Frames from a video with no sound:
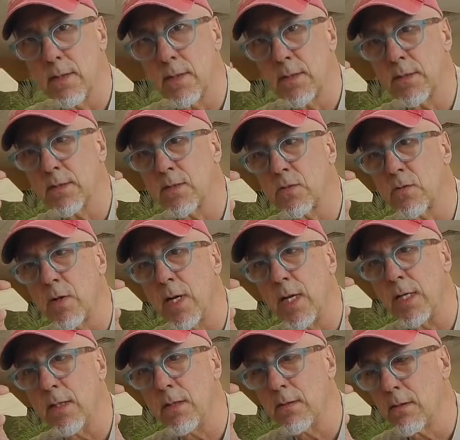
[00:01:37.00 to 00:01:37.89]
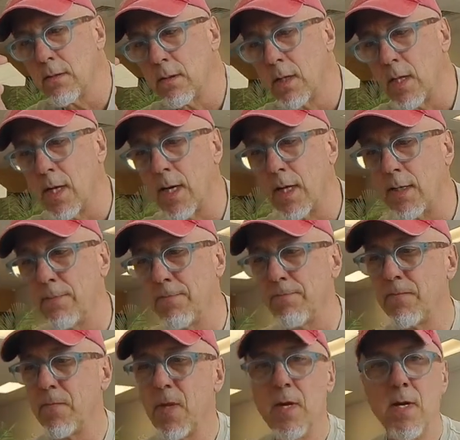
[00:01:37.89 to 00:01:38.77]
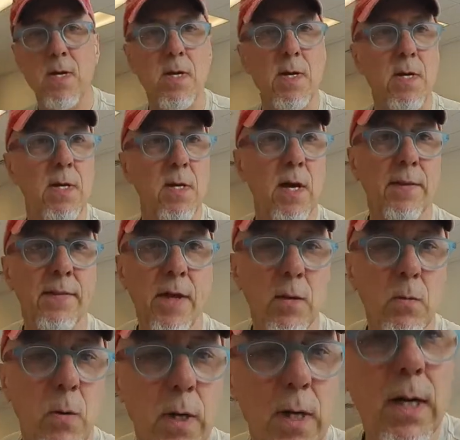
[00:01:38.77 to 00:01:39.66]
a straight line. And then what